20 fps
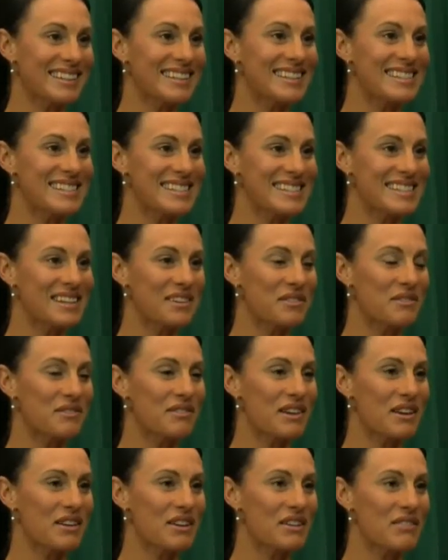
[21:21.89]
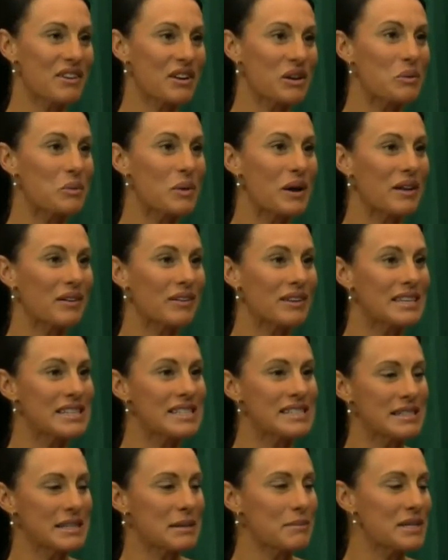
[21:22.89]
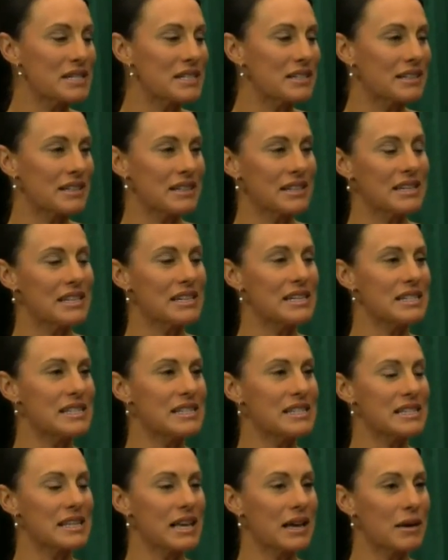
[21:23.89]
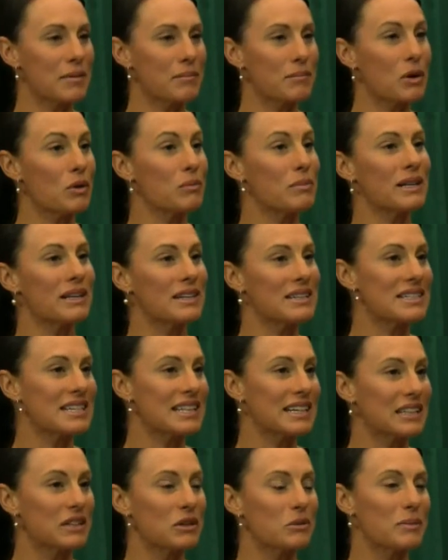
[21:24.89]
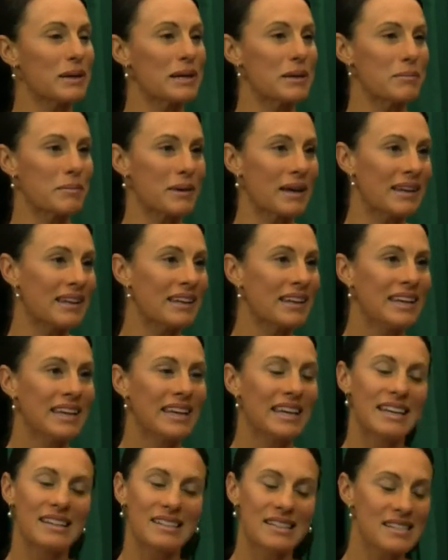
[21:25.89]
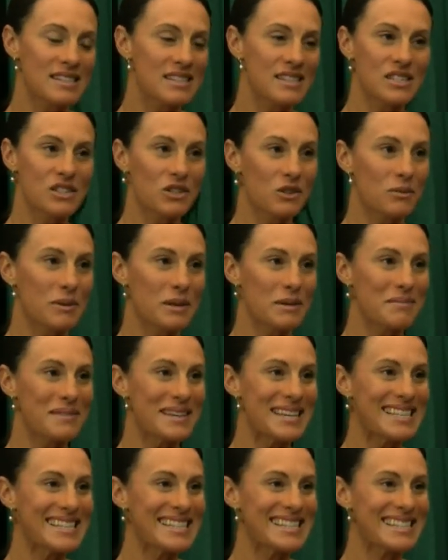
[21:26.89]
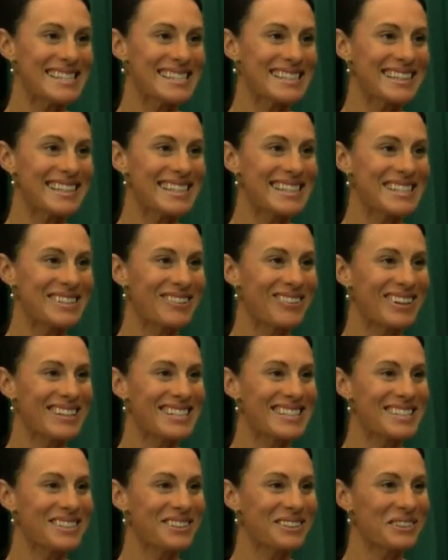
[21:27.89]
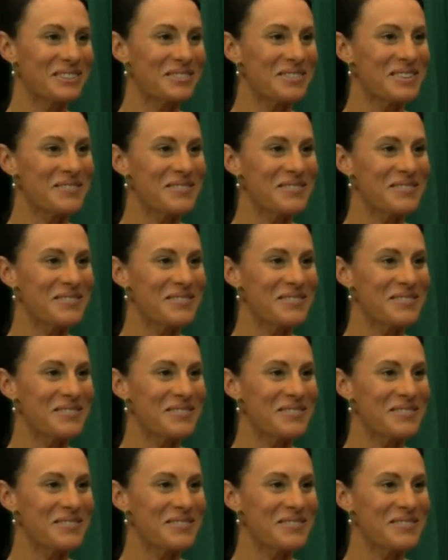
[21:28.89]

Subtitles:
He's done very, very well. He's limited in his mobility a little bit, but it doesn't stop him. He's quite determined.